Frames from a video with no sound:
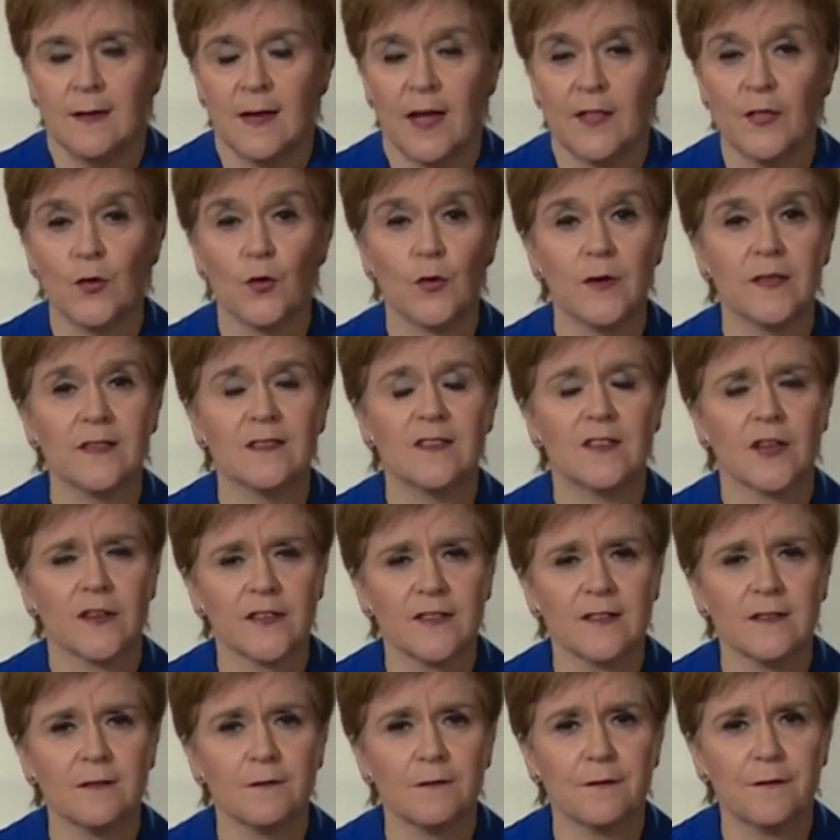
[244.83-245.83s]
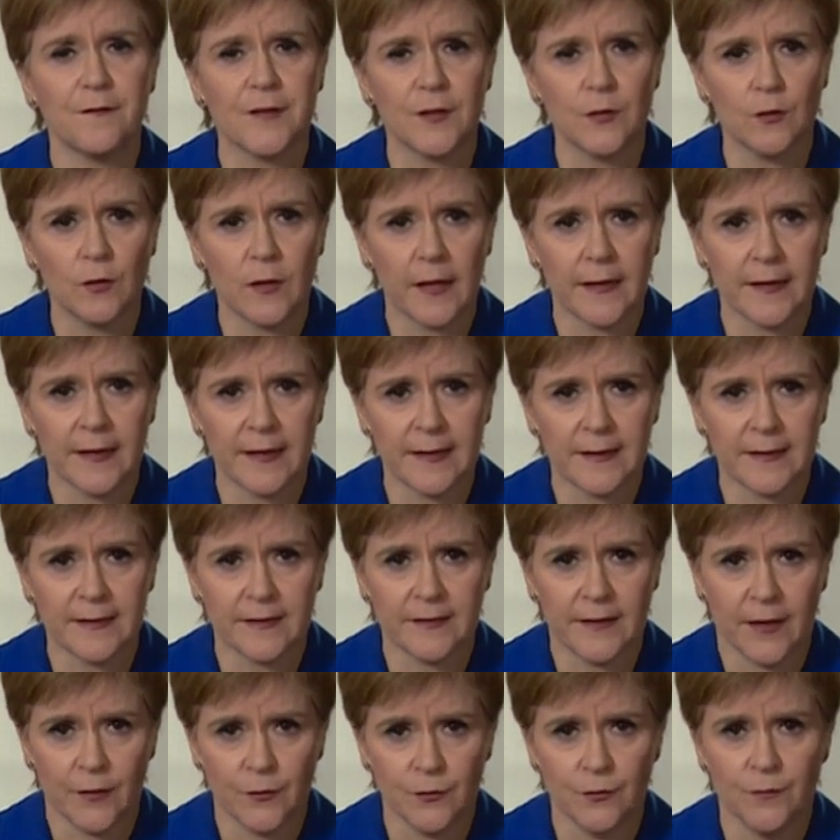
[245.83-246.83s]
And though it doesn't feel like
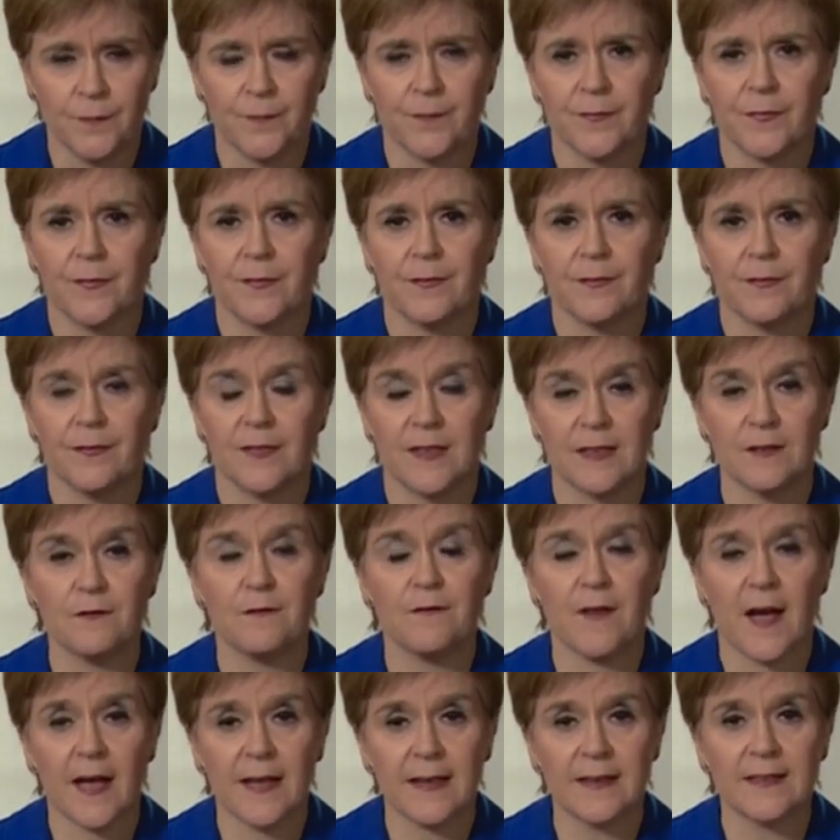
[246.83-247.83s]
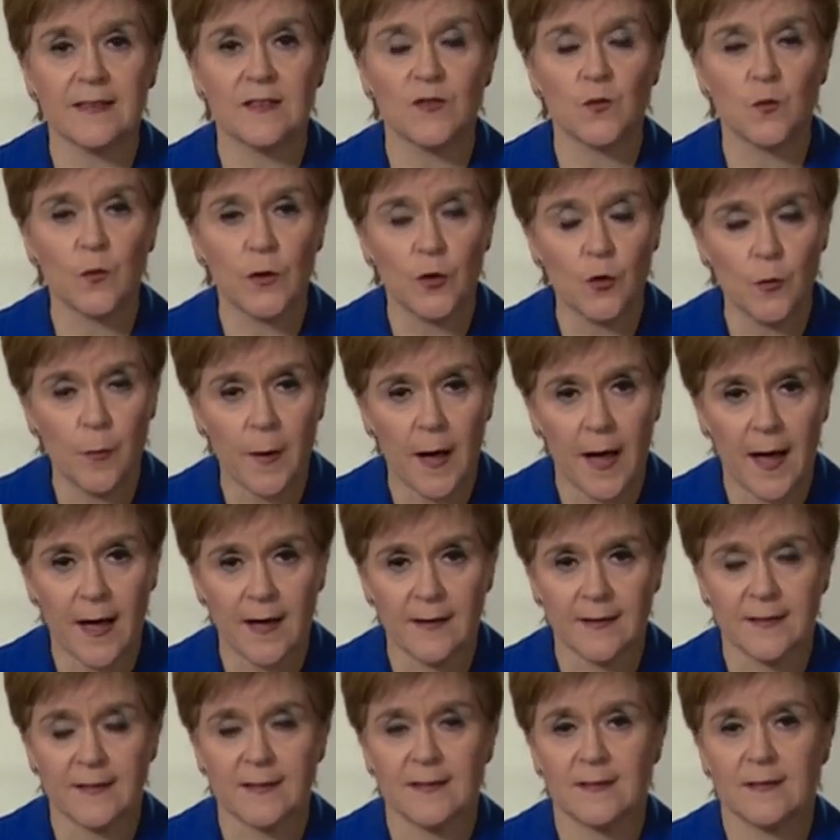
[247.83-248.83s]
it now, this virus will
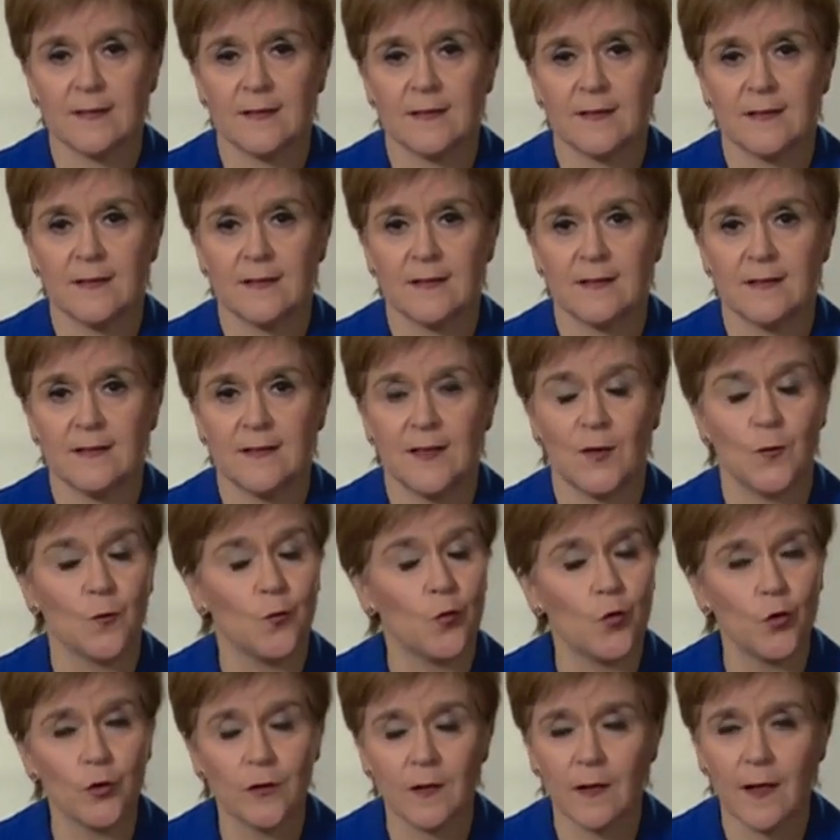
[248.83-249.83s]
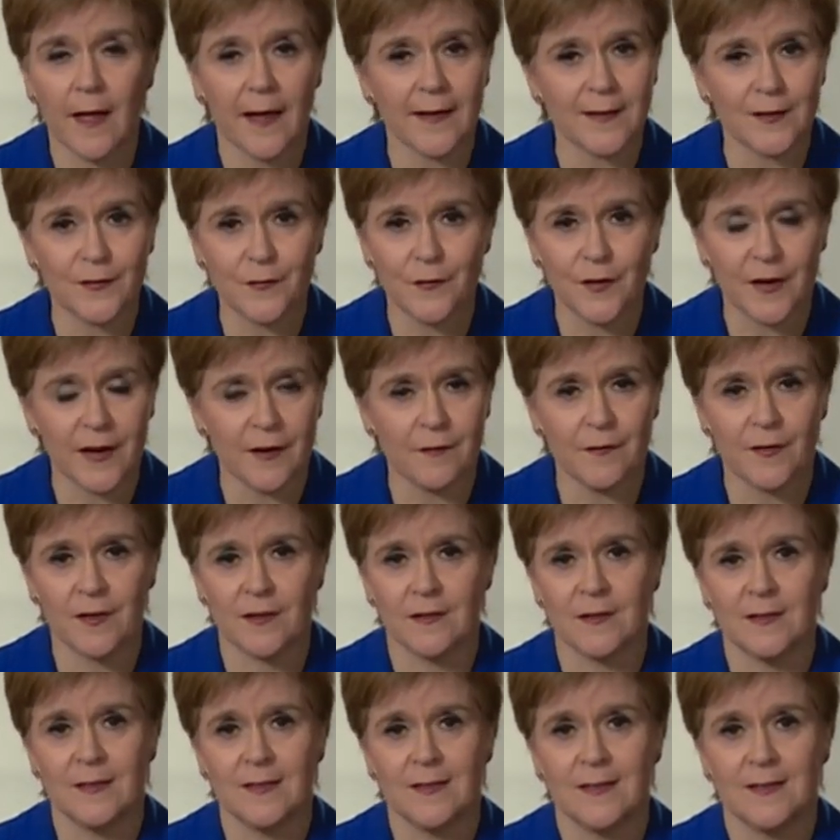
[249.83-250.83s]
pass. It won't last
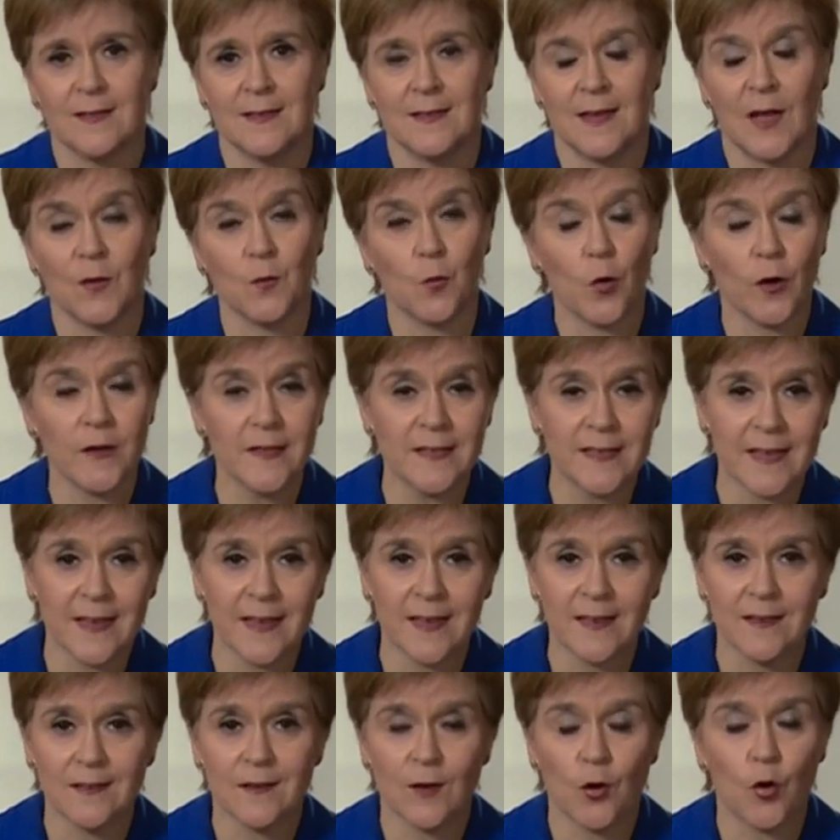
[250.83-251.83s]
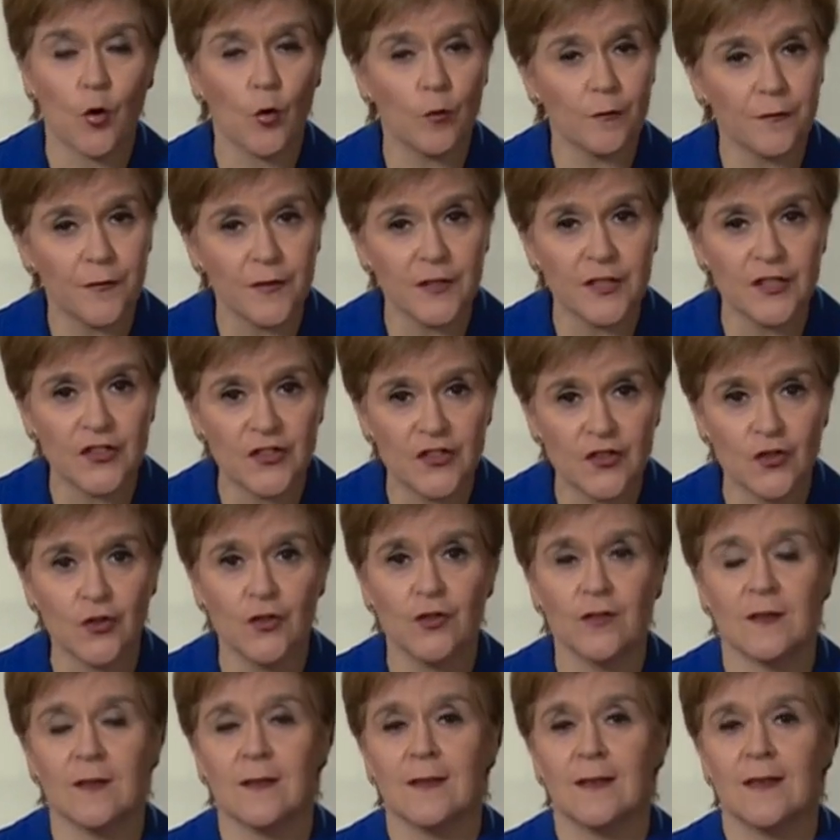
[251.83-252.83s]
forever. And one day, hopefully
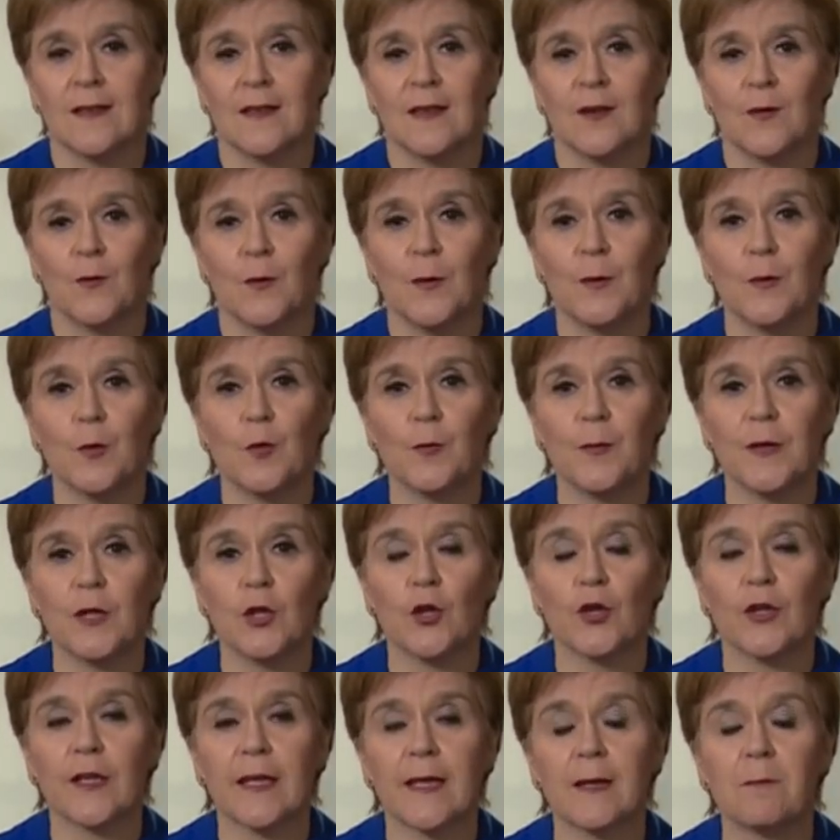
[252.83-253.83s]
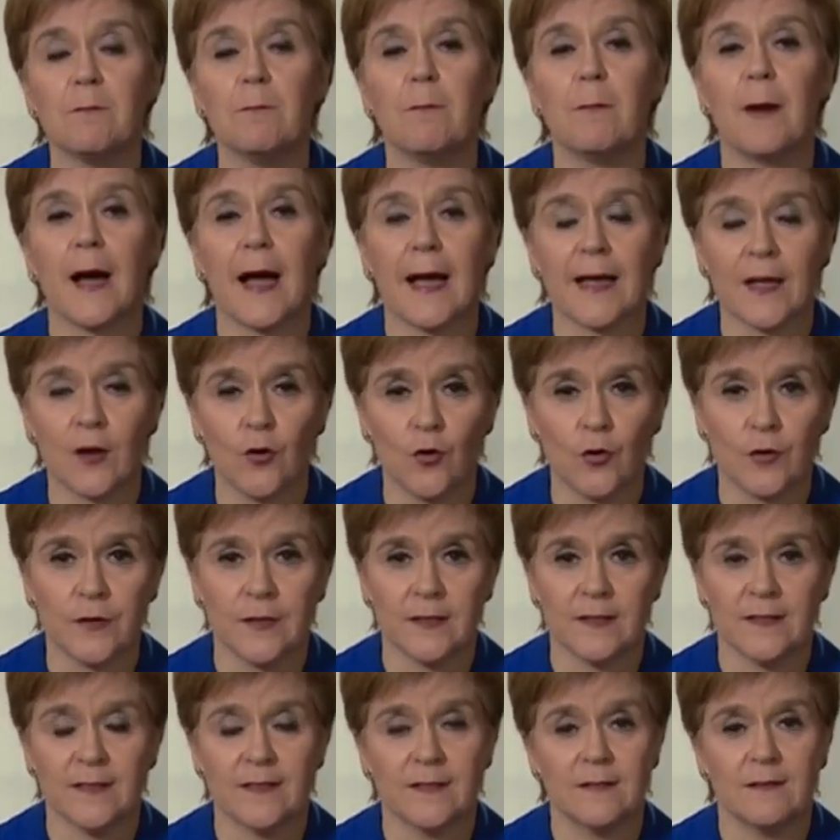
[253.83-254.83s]
soon, we will be looking back
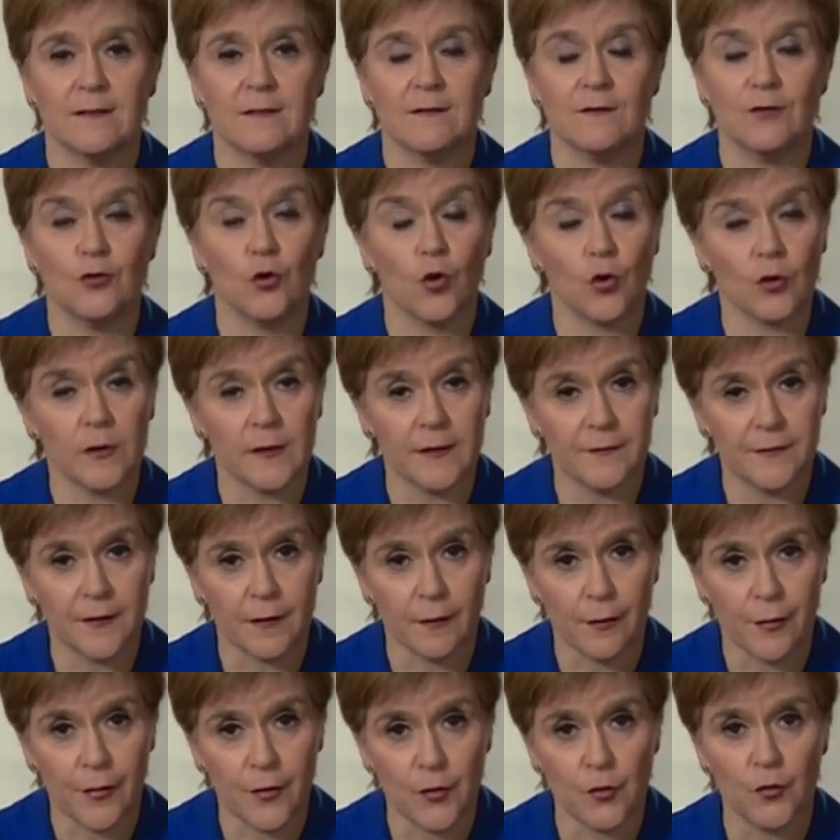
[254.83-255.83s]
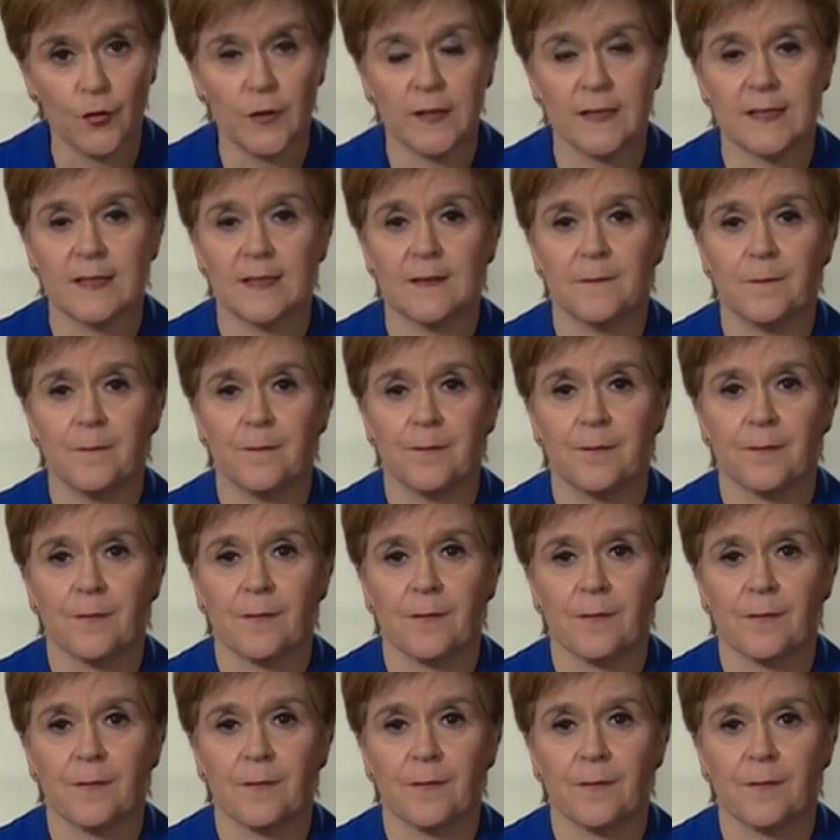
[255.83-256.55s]
on it, not living through it.